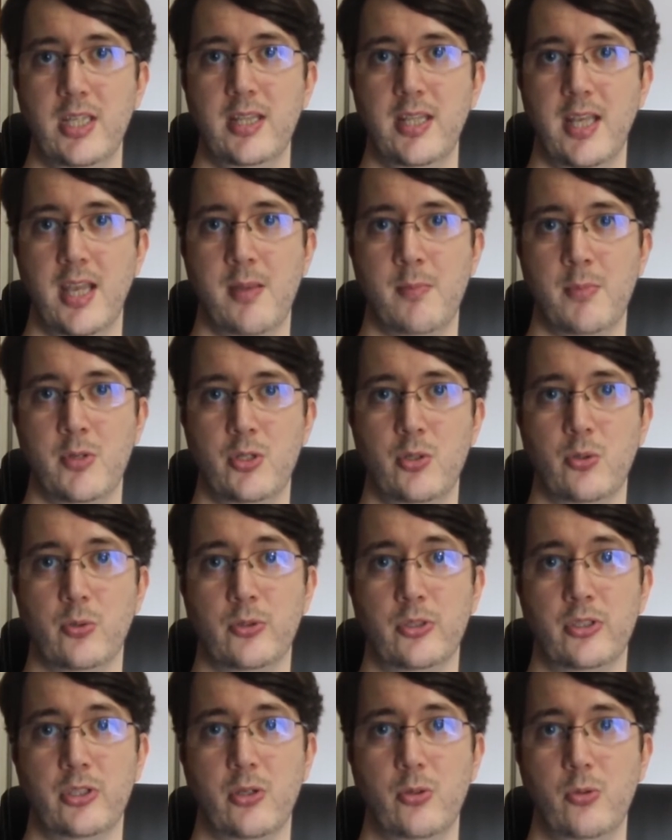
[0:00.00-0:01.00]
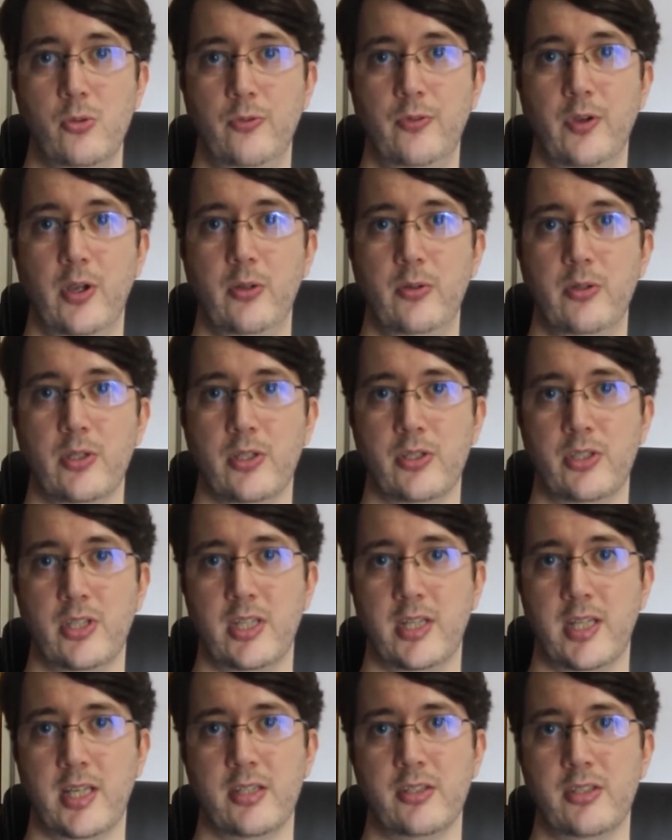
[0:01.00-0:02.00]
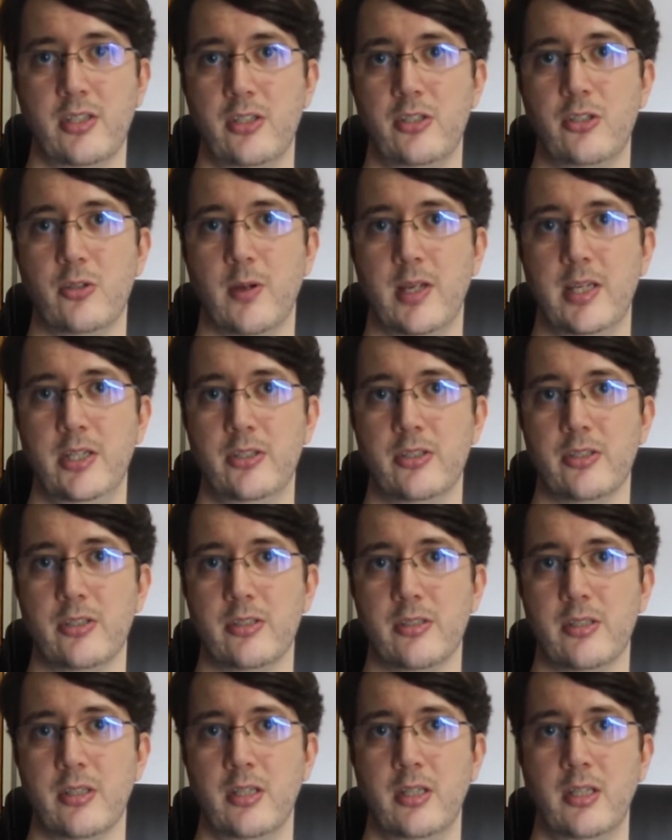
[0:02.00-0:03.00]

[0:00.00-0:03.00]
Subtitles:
them as your sole focus in that situation.